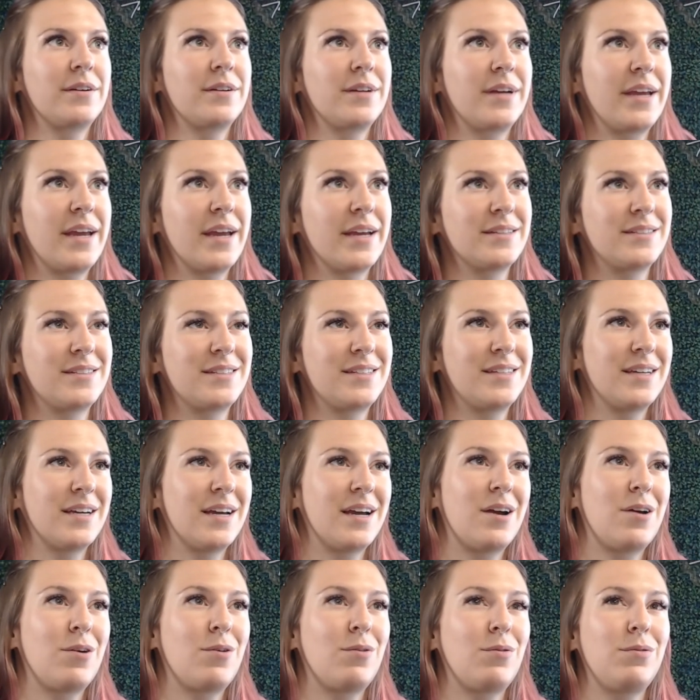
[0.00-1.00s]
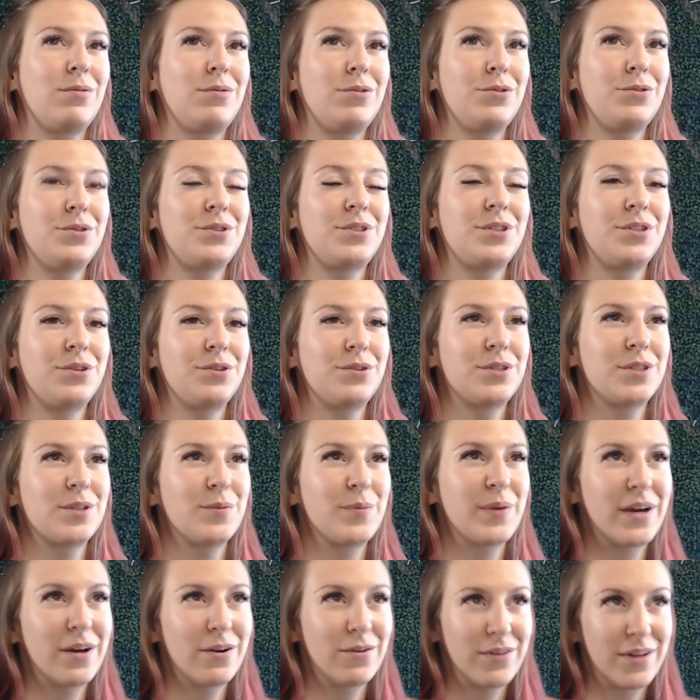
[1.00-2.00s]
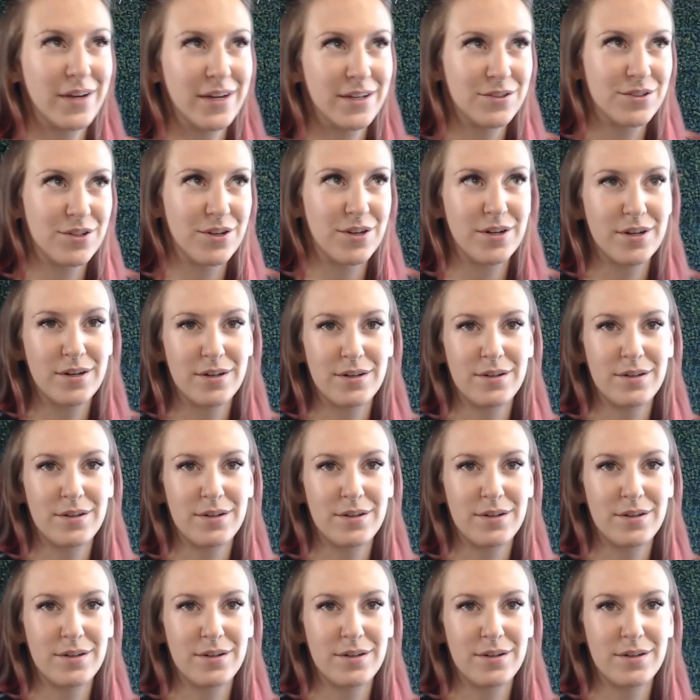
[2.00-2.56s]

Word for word: Again, see how loosey-goosey my outlines are.